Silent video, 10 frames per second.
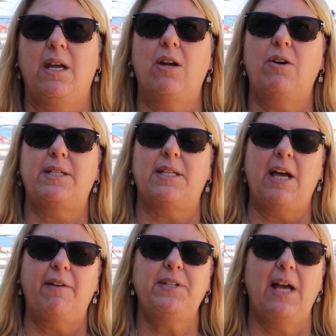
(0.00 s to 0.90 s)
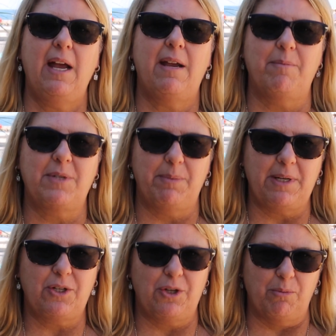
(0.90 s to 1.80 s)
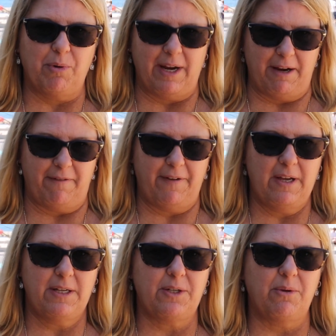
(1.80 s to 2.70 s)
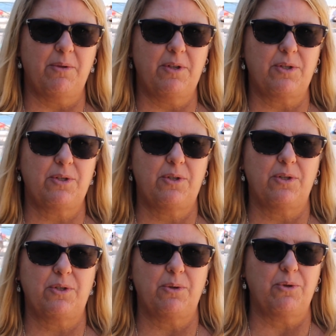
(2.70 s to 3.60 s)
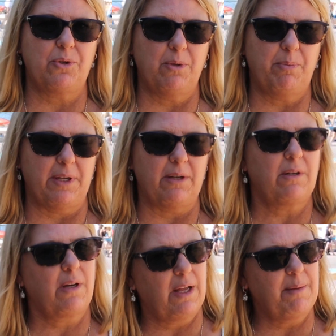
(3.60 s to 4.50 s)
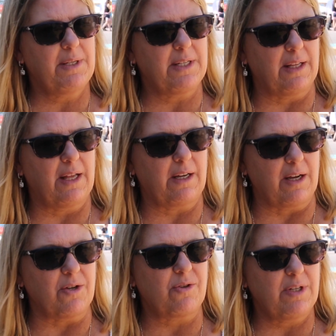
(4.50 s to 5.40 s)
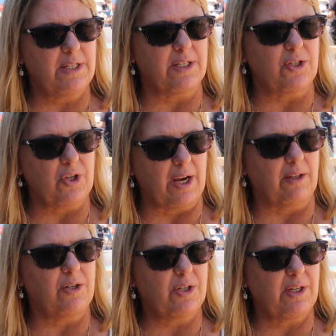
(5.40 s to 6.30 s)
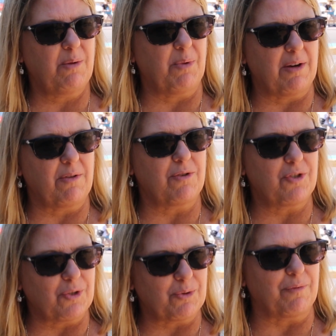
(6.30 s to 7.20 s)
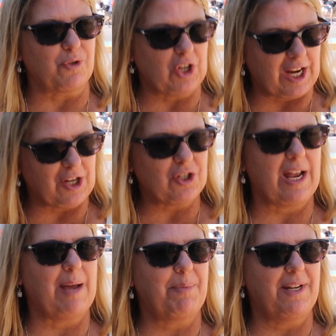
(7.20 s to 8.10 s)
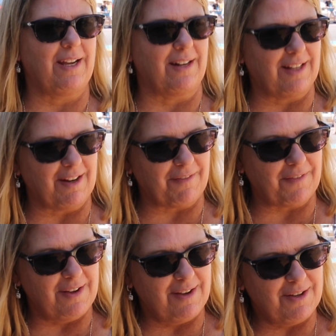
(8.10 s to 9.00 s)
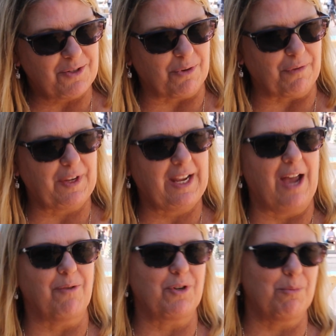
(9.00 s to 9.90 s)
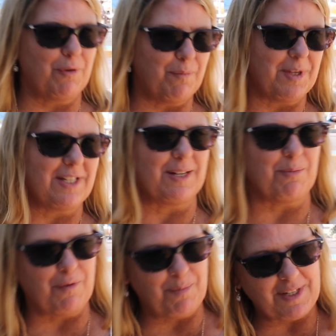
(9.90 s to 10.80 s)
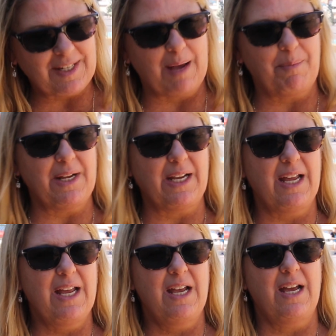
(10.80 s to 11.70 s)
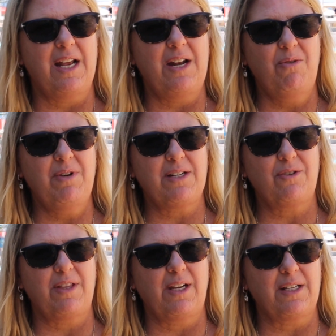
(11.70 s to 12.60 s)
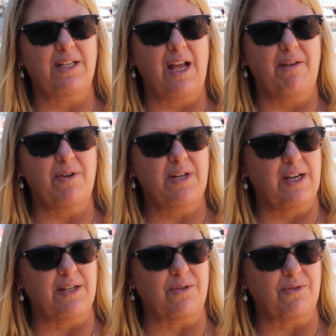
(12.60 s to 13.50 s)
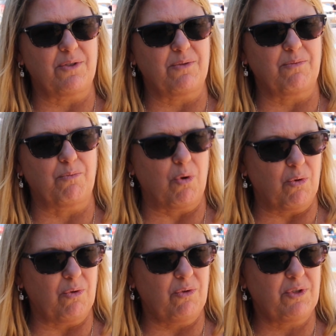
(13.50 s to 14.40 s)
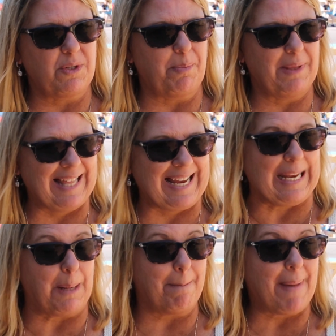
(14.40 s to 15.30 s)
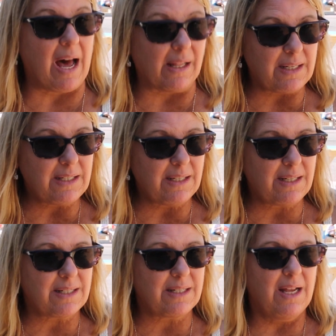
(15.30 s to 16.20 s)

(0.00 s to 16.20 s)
You know, it's a tough time to be too brave. So the social and political climates in a lot of countries is challenging, where there's just sort of change happening and a lot of sort of counter movements and movements happening. And I don't necessarily think it's an advertiser's role to play in politics.